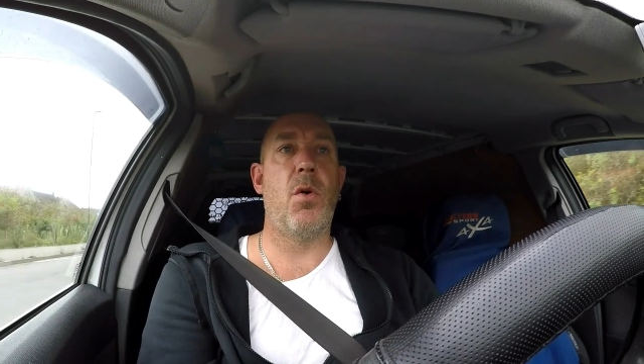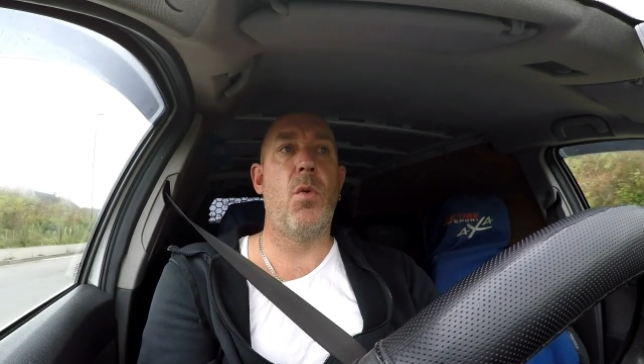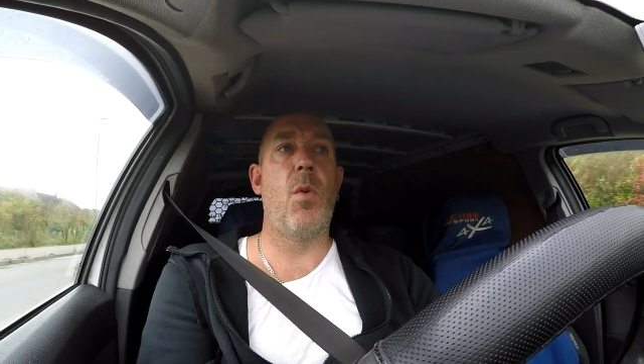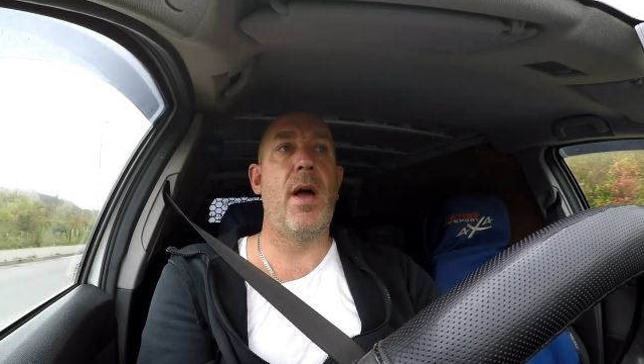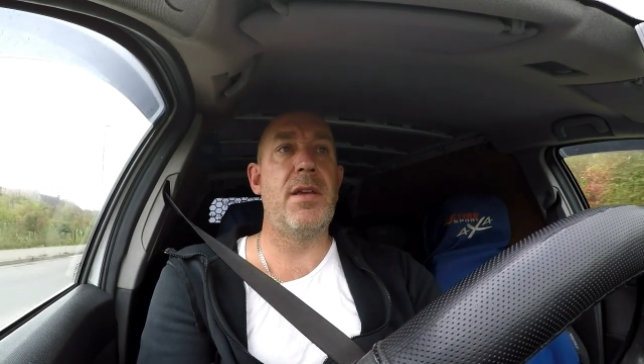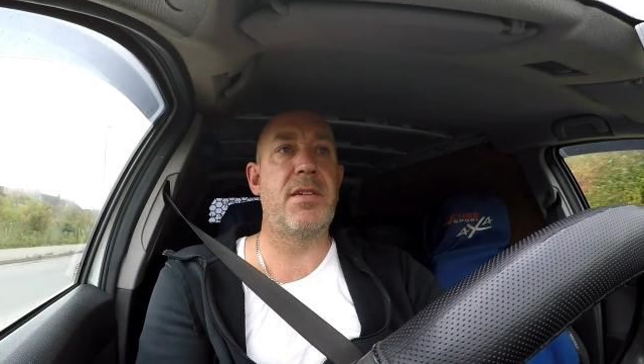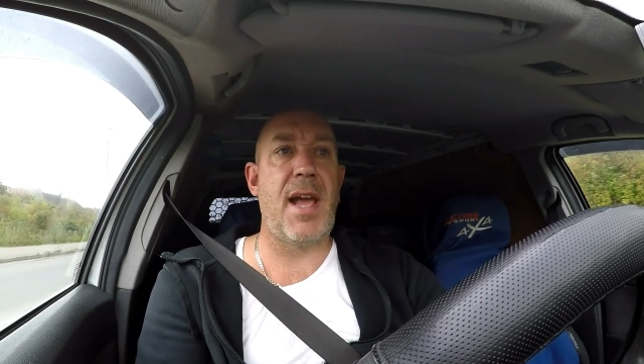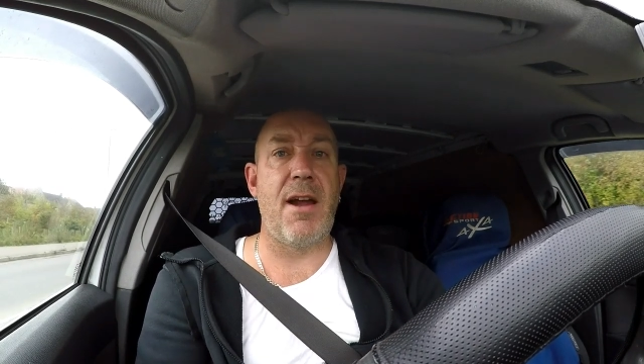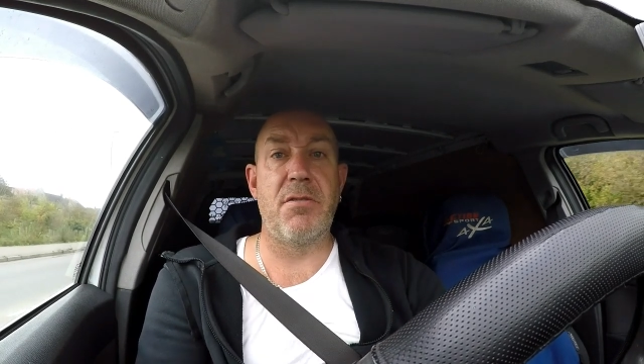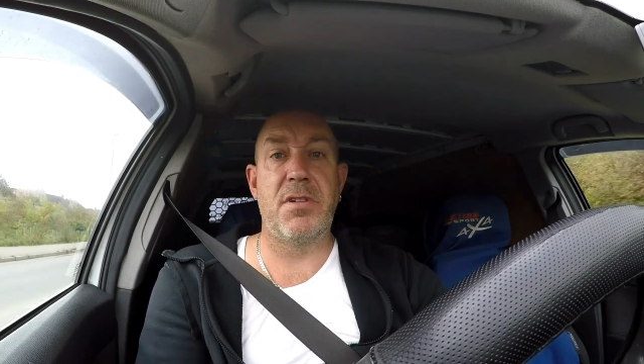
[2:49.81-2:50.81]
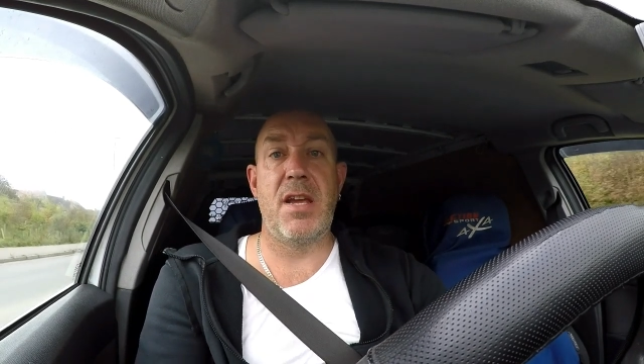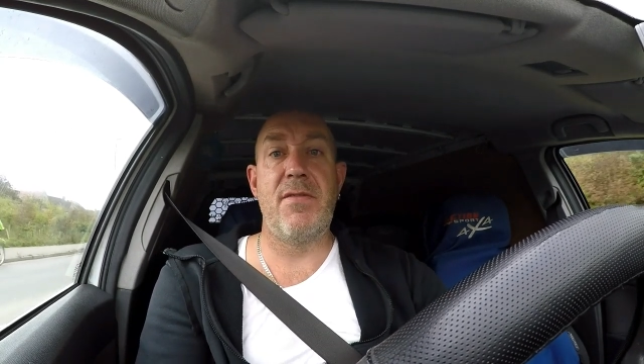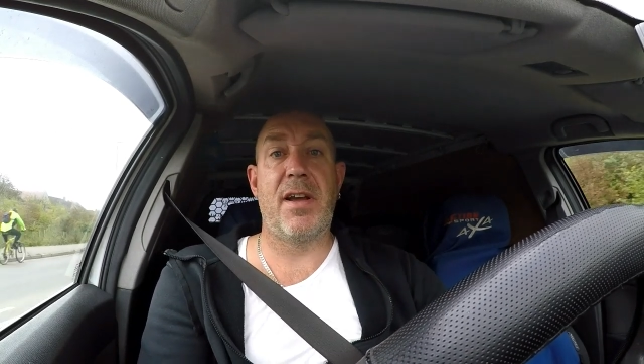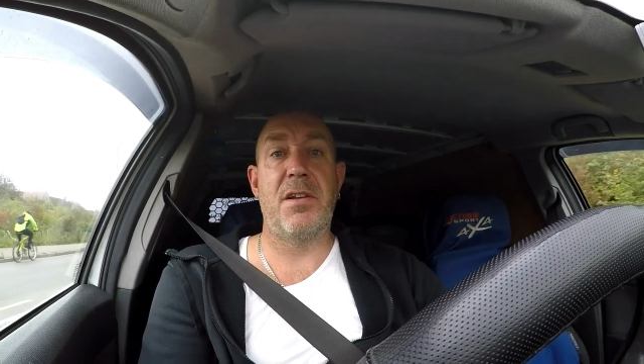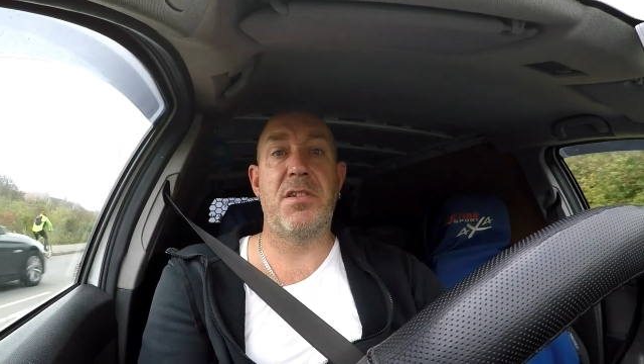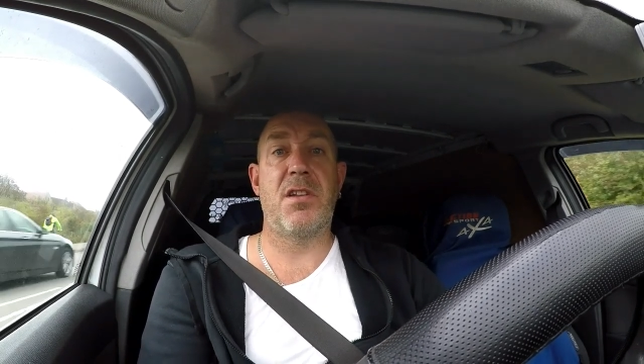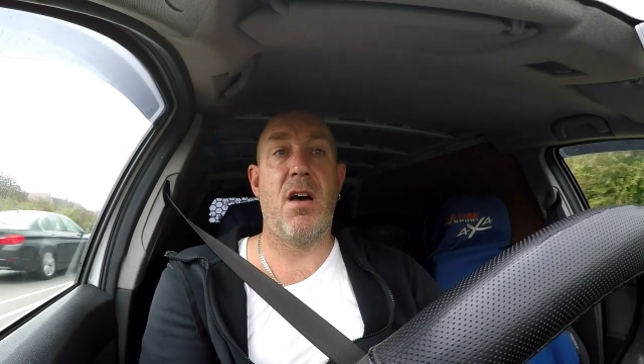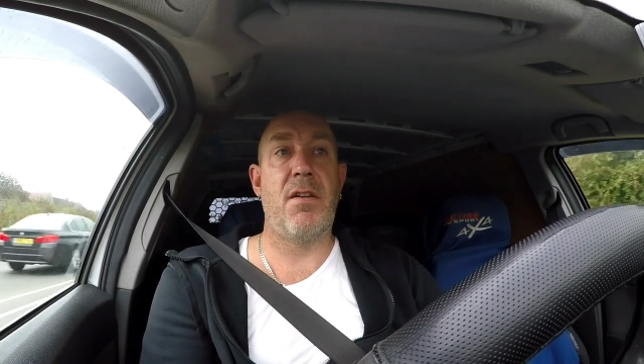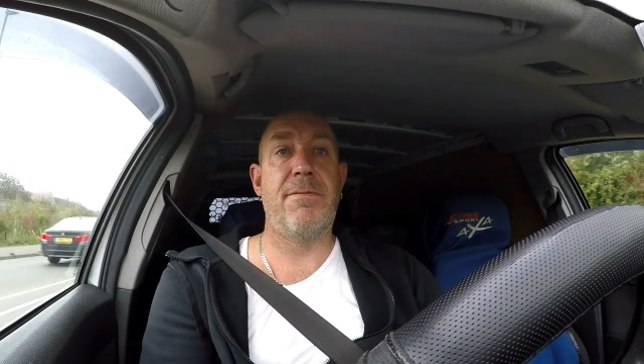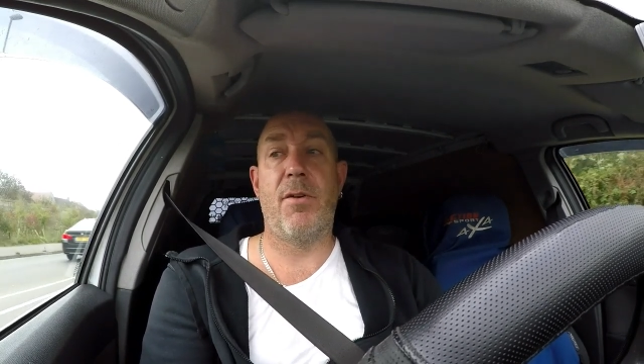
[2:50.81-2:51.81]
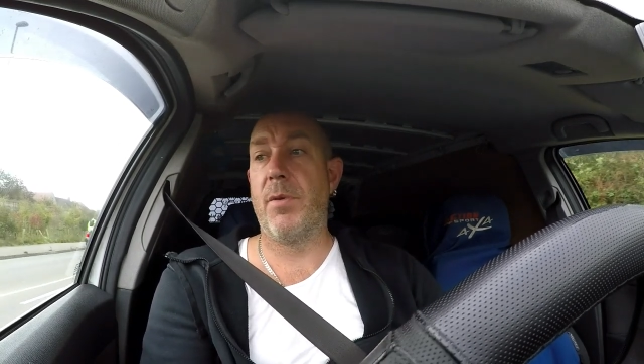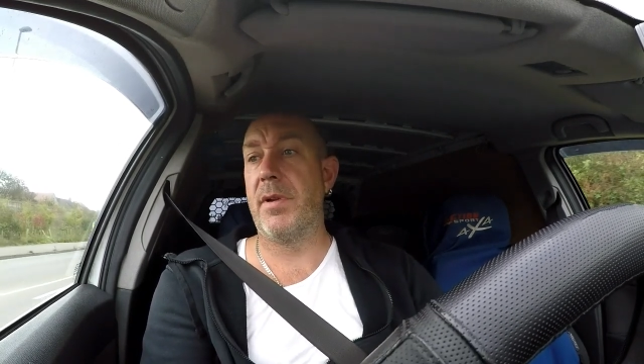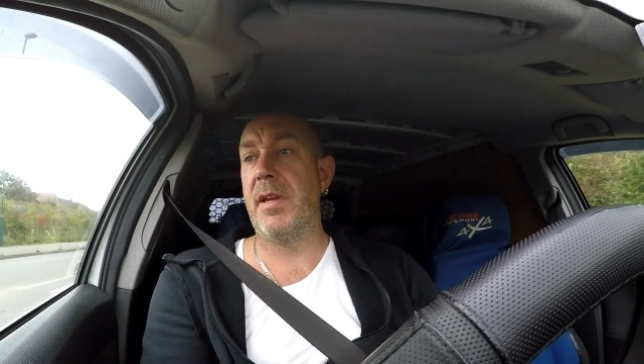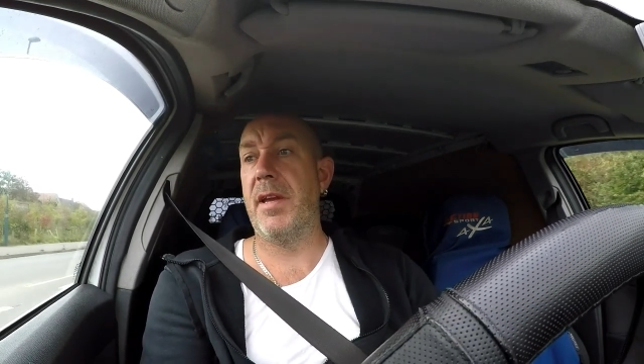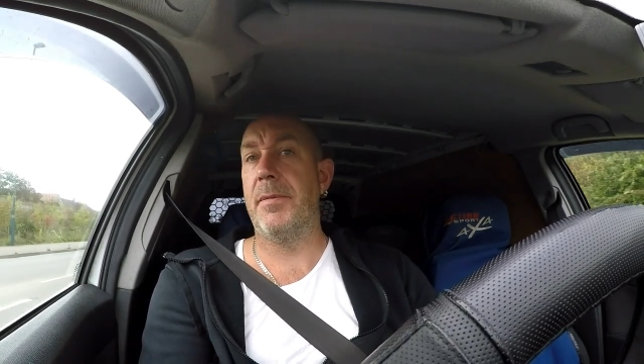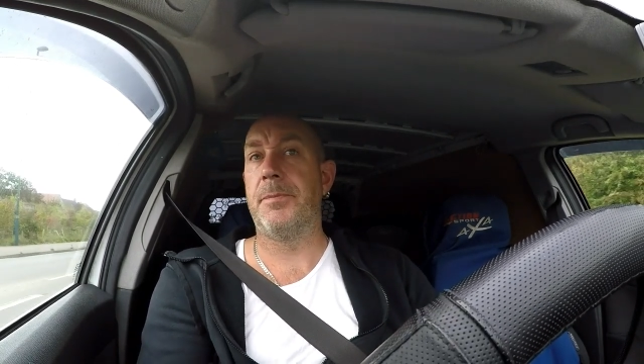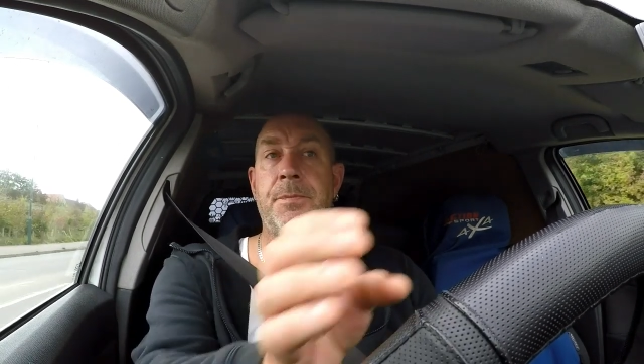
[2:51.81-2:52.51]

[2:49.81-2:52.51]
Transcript: always guarantee they're going to start the following year.